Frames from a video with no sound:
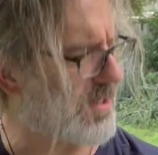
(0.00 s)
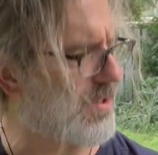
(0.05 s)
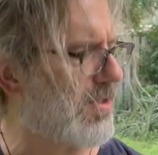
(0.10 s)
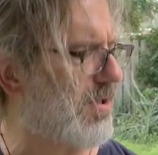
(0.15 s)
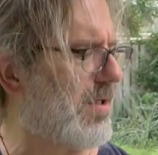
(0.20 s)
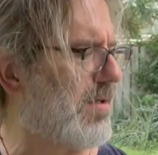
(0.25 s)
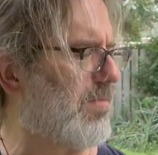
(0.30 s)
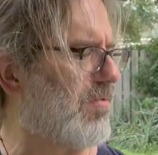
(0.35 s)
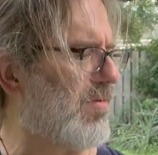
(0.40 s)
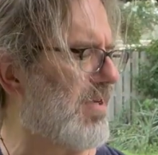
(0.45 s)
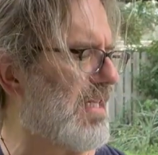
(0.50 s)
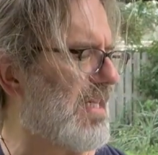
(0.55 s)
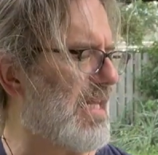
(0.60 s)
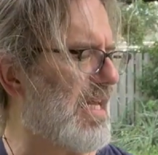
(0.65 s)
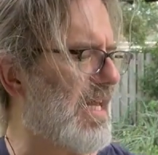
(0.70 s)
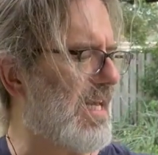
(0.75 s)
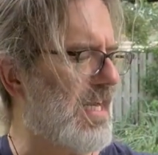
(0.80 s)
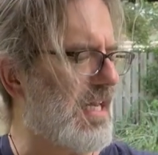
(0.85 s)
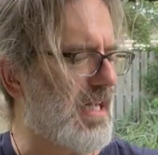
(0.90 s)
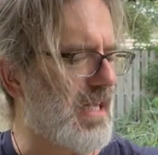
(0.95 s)
So you're going to breathe
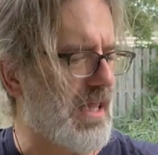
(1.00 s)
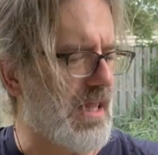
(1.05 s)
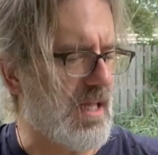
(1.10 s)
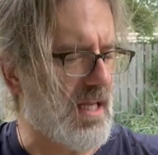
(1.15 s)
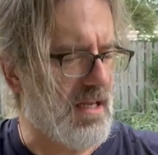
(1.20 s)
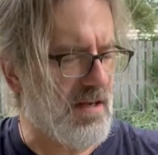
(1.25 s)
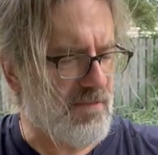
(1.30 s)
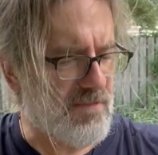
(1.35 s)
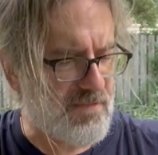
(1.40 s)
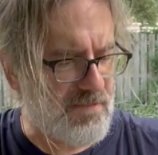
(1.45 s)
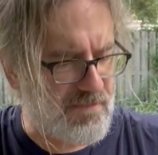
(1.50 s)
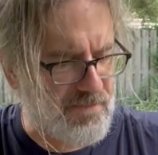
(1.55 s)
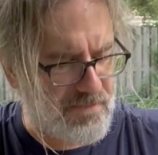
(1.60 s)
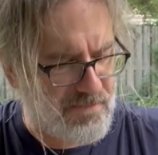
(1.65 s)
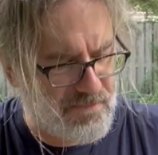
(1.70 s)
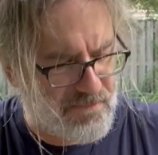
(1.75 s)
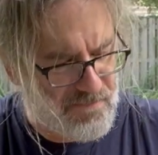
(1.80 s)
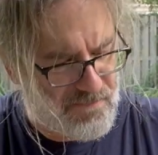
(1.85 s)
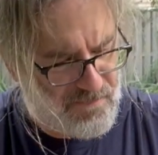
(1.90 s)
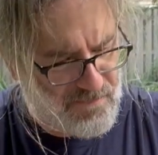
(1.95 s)
in and
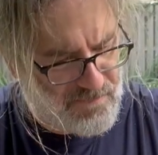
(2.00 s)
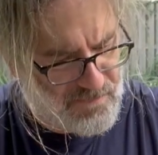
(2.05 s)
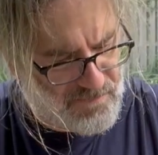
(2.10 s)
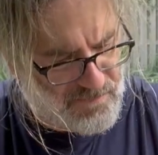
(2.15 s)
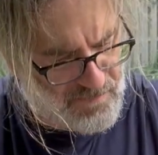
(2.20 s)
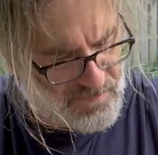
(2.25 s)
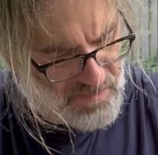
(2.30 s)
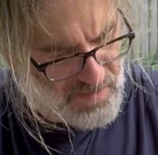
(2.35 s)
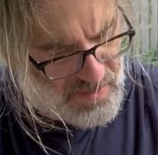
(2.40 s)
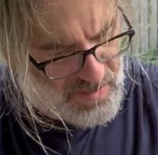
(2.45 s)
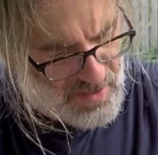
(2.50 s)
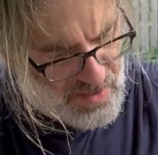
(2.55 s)
lift.